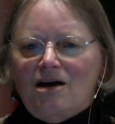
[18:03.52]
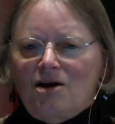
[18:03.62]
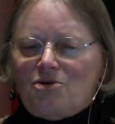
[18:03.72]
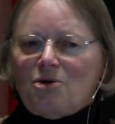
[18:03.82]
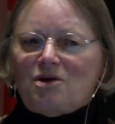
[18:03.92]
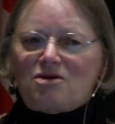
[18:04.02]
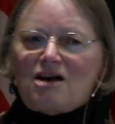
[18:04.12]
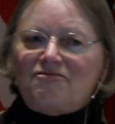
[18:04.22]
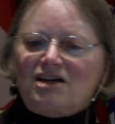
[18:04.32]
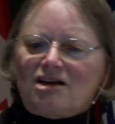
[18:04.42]
So the
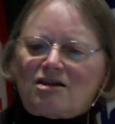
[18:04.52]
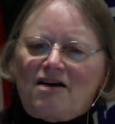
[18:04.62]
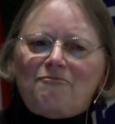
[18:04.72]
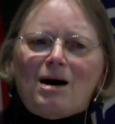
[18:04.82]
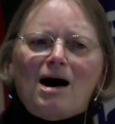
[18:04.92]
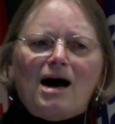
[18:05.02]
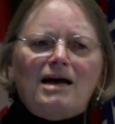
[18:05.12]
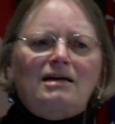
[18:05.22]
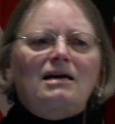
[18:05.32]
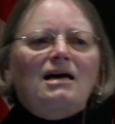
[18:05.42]
stuff that gets left
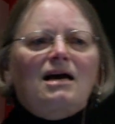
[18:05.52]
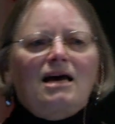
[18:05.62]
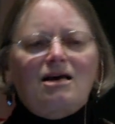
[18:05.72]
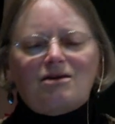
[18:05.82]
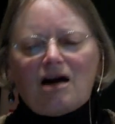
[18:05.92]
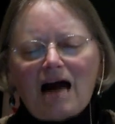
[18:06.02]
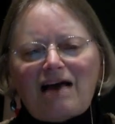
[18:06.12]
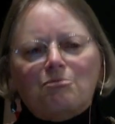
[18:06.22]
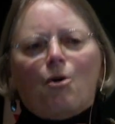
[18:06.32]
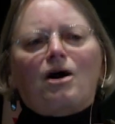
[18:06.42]
behind
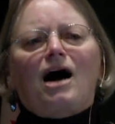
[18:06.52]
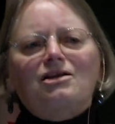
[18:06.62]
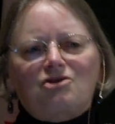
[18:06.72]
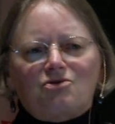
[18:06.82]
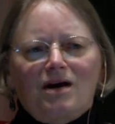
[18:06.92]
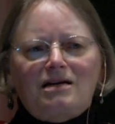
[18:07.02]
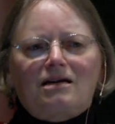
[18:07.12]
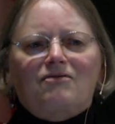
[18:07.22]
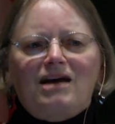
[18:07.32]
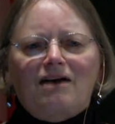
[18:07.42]
has more concentrated
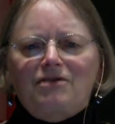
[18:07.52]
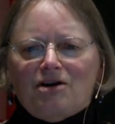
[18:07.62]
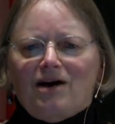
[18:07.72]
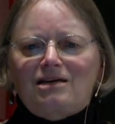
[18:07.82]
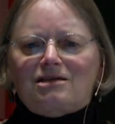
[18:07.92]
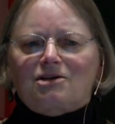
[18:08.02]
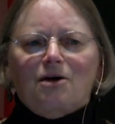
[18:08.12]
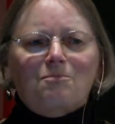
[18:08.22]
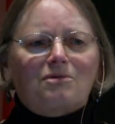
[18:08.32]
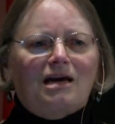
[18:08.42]
of the heavier
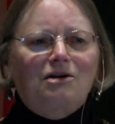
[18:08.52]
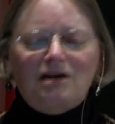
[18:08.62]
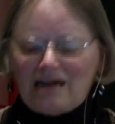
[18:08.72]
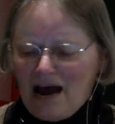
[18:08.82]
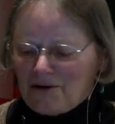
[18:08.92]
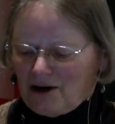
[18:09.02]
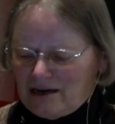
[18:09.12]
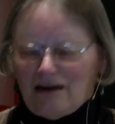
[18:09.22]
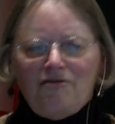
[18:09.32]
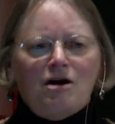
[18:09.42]
isotopes, and you can count on
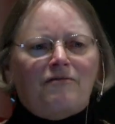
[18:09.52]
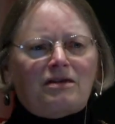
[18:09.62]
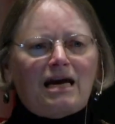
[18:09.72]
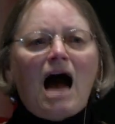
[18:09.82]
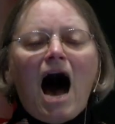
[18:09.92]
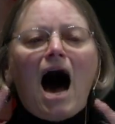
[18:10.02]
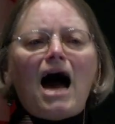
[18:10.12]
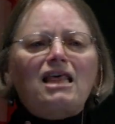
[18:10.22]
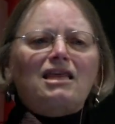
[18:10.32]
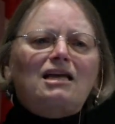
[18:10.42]
it. If you have to say,
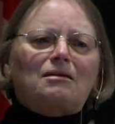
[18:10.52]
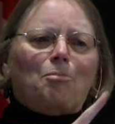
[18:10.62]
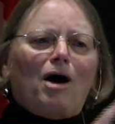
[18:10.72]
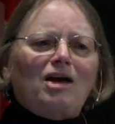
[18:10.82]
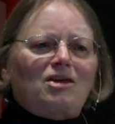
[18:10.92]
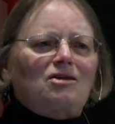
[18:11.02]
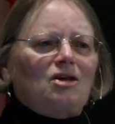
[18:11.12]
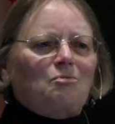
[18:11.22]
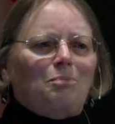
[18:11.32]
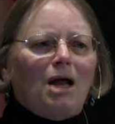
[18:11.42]
I think the process
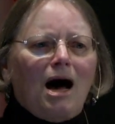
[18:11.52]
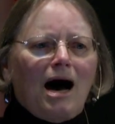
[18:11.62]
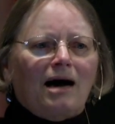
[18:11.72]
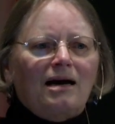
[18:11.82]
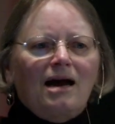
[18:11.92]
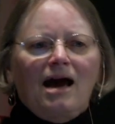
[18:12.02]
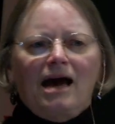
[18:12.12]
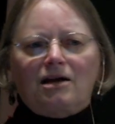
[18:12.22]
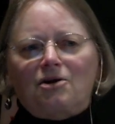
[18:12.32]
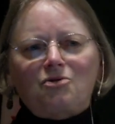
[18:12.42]
is blah,
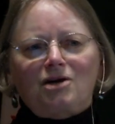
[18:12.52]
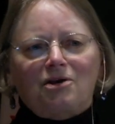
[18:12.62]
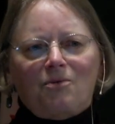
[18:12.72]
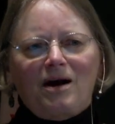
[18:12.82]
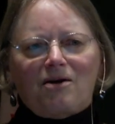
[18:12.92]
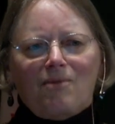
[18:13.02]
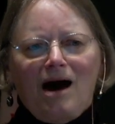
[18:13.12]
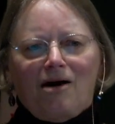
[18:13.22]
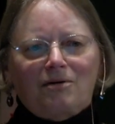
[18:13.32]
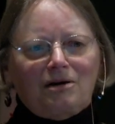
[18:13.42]
and it goes the other way
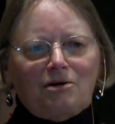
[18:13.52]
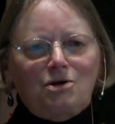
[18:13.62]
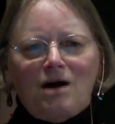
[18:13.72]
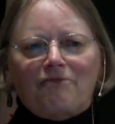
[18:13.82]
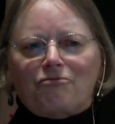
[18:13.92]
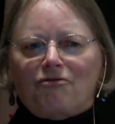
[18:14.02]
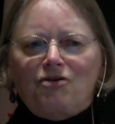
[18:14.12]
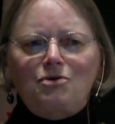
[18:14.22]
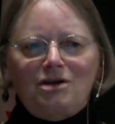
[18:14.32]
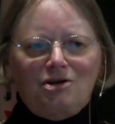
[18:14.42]
around, you have
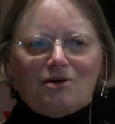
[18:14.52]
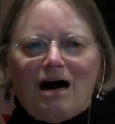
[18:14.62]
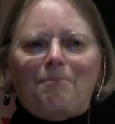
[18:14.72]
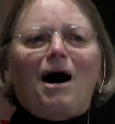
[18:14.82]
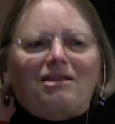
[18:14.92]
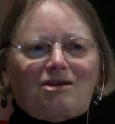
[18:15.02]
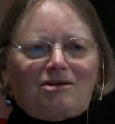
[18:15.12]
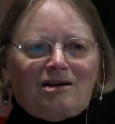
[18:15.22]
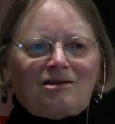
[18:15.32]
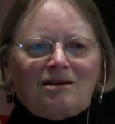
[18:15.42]
refuted your
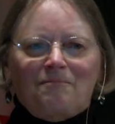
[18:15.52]
hypothesis.